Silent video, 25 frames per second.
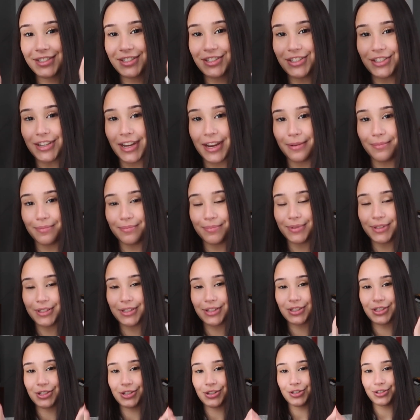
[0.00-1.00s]

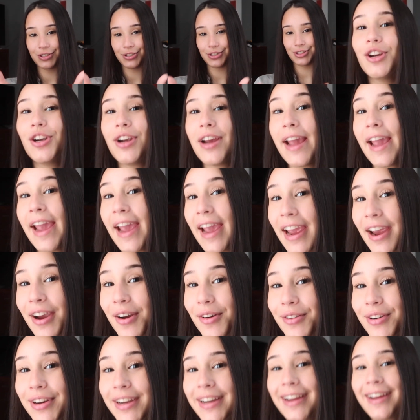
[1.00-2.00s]
shapes your, your
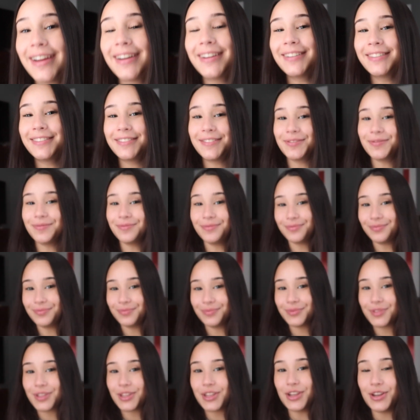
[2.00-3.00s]
area.
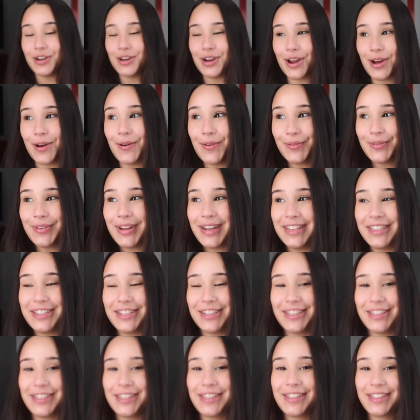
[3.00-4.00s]
You know, it
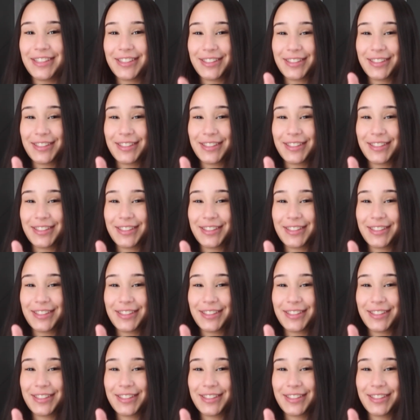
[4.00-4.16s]
just